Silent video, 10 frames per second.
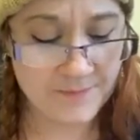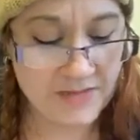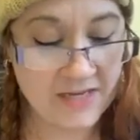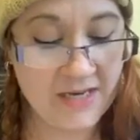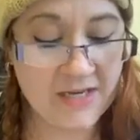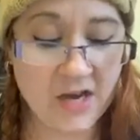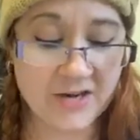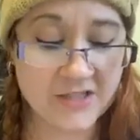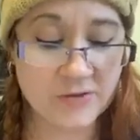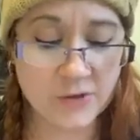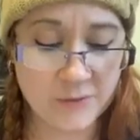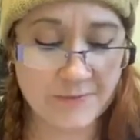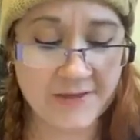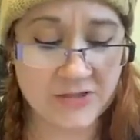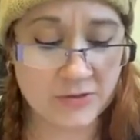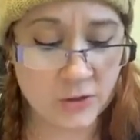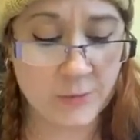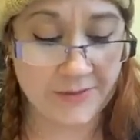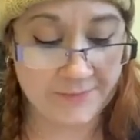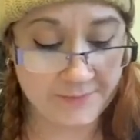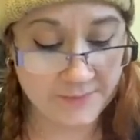He nodded towards Professor Lupin.